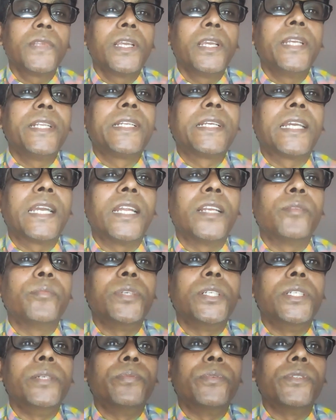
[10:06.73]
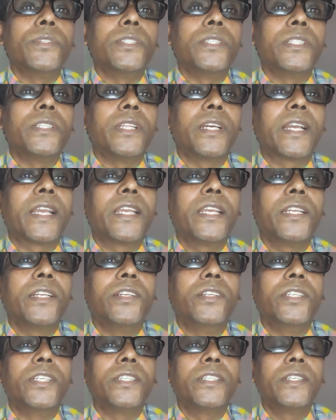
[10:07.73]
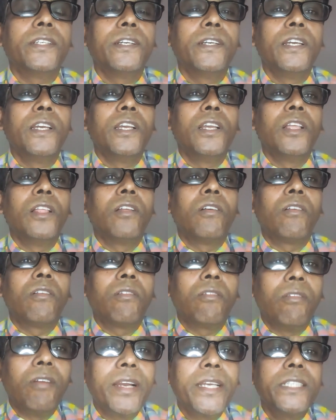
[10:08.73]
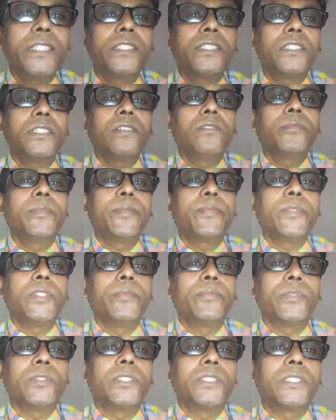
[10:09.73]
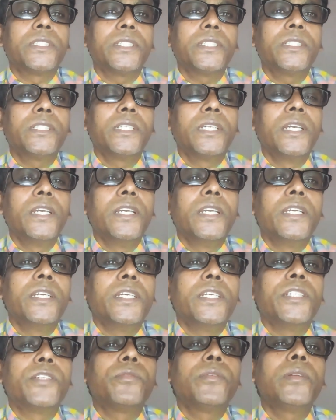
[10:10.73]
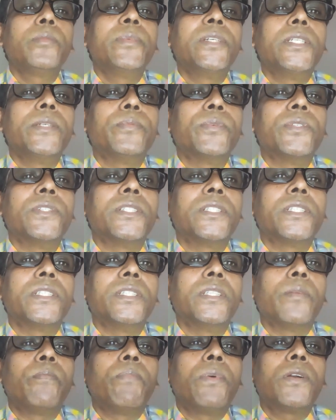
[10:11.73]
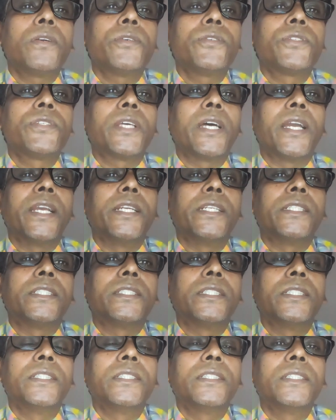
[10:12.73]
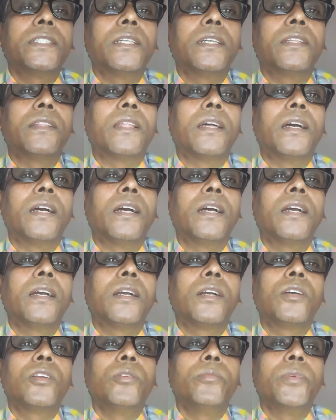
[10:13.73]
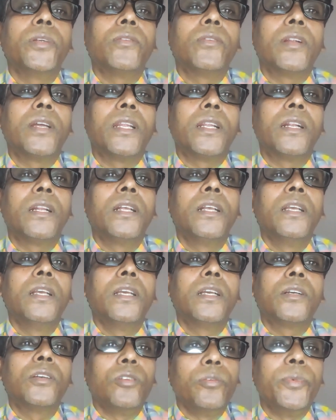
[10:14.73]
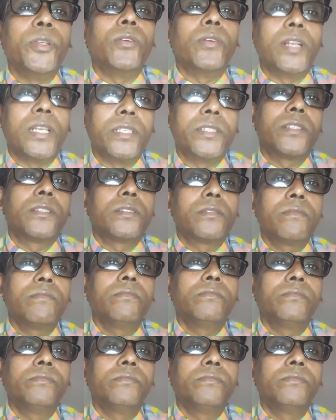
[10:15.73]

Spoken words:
It can be deposited in the kidney. Where it will be deposited? It will be deposited in the podocyte and the glomerulus.